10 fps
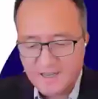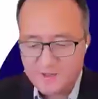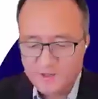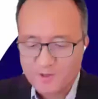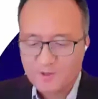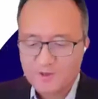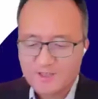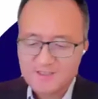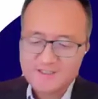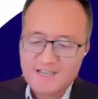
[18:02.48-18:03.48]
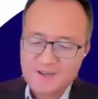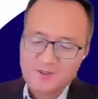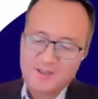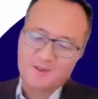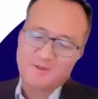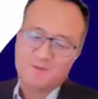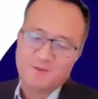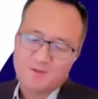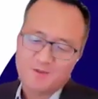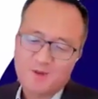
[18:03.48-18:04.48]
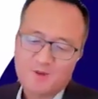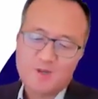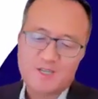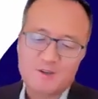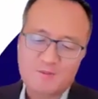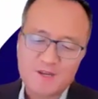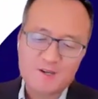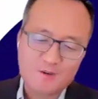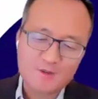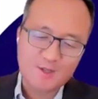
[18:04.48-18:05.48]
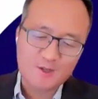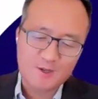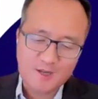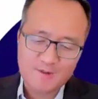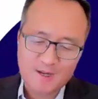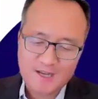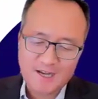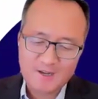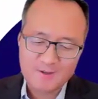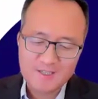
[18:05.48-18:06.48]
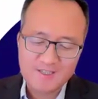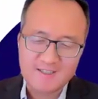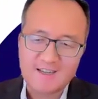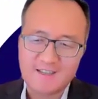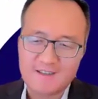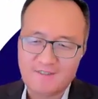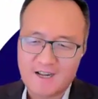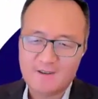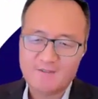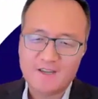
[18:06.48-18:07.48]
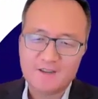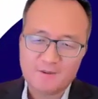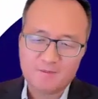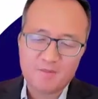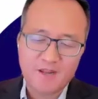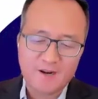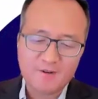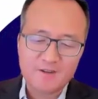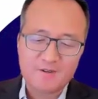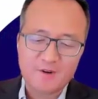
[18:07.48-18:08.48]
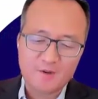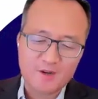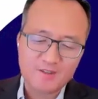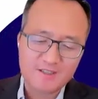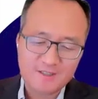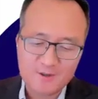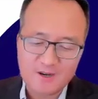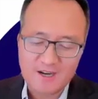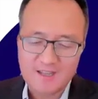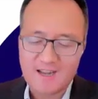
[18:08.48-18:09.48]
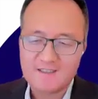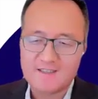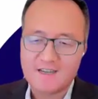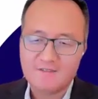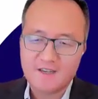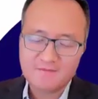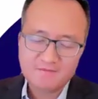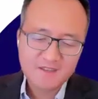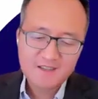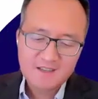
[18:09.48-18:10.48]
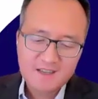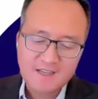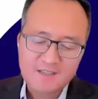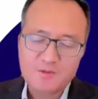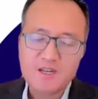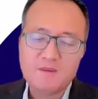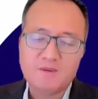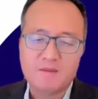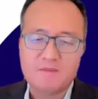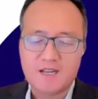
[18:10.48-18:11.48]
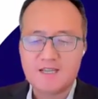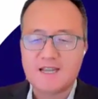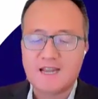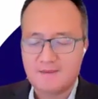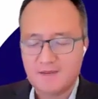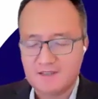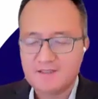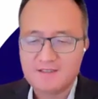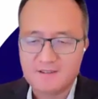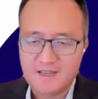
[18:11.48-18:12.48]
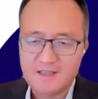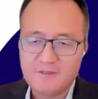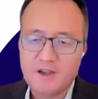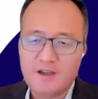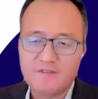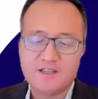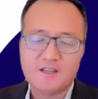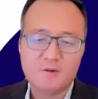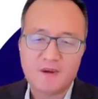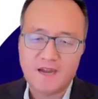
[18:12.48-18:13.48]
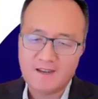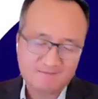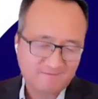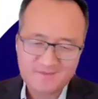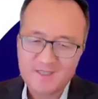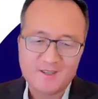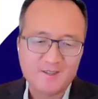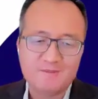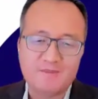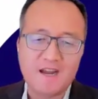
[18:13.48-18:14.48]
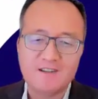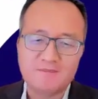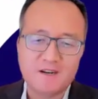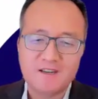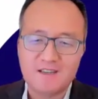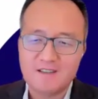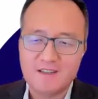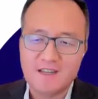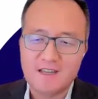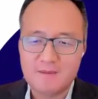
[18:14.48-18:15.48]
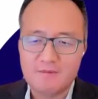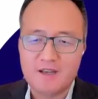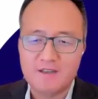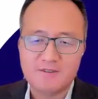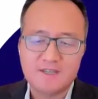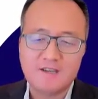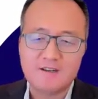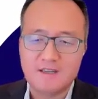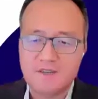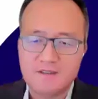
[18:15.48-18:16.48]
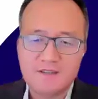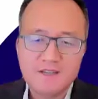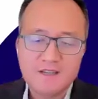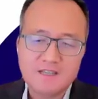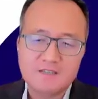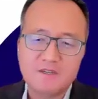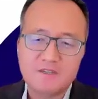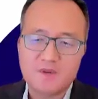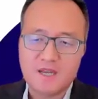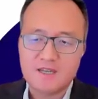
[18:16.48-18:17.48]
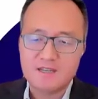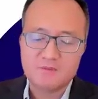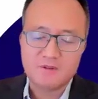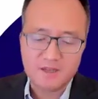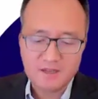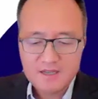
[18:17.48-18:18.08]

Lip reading: so this is actually, we deal maker always talking about how you decided the value of it. Probably Eric know very well since you are on the other side of it. It's really about the market dynamics, right? If you have a single buyer, it's a buyer's market, then in the price, you take or leave it, especially when you're desperate.